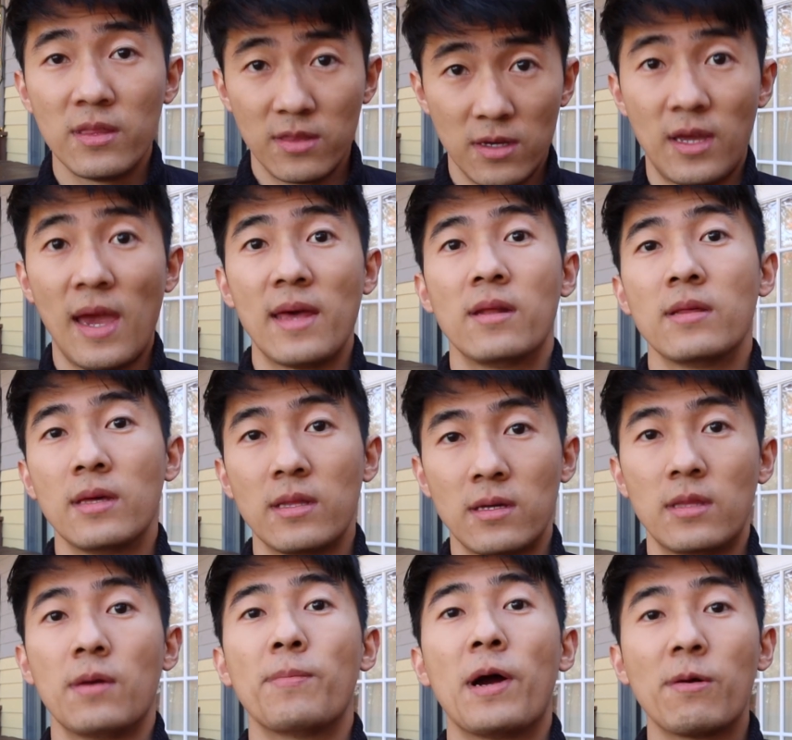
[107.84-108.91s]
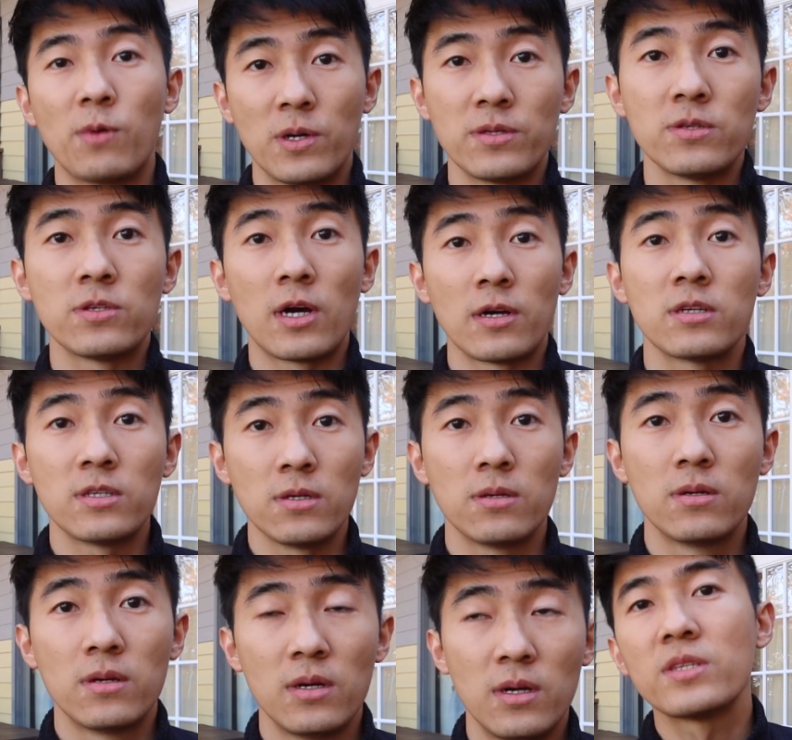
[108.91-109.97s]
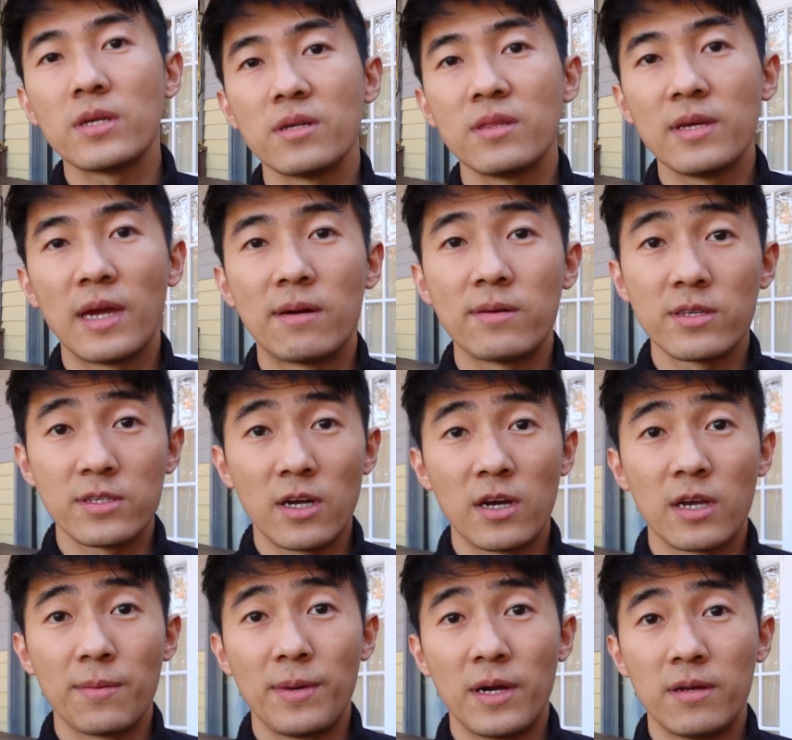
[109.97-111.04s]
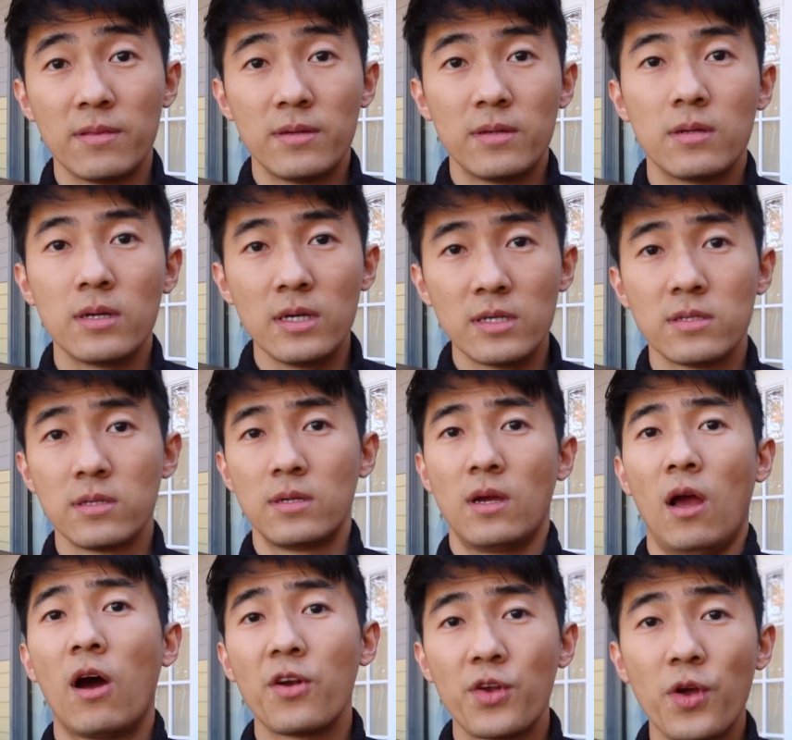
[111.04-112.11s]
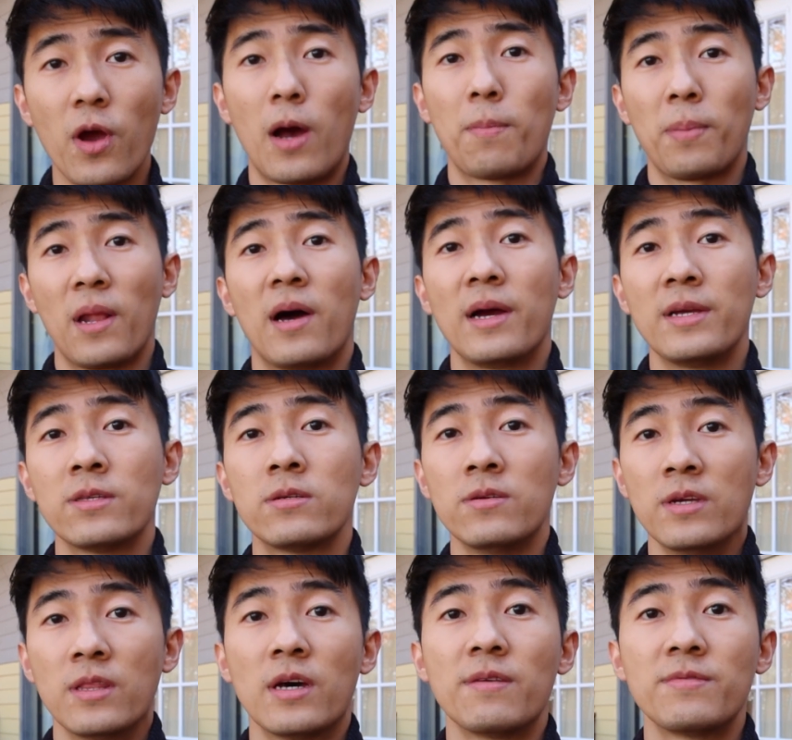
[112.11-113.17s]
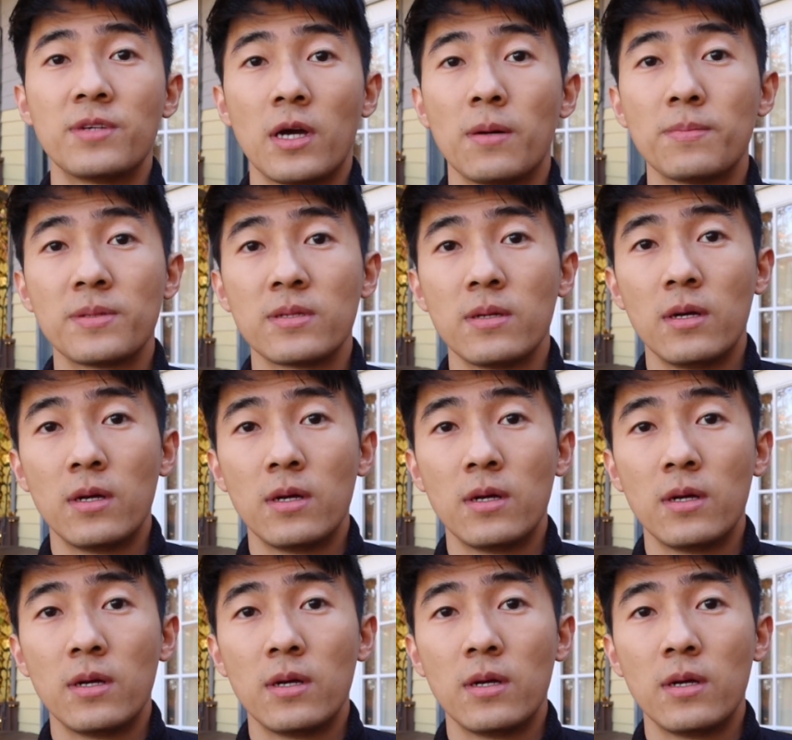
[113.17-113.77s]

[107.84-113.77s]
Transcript: the candidate that they might want to talk to. The third thing I want to talk about is, are you applying to enough jobs?